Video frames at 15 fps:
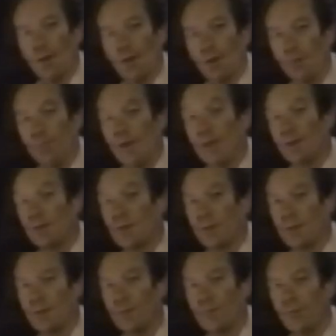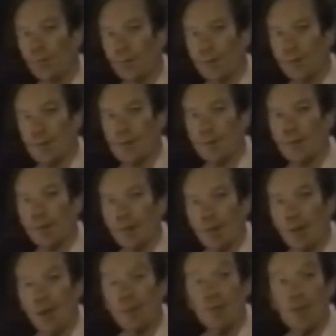On May the 24th this year,
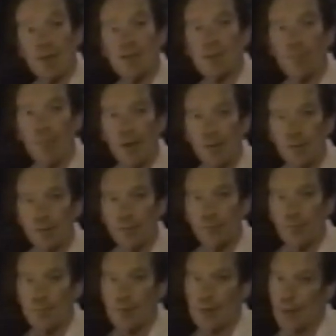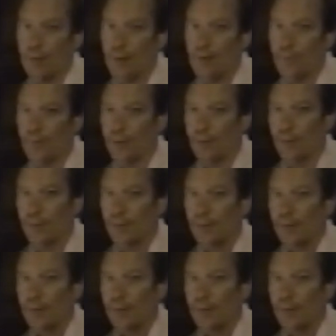I was expelled from South Africa.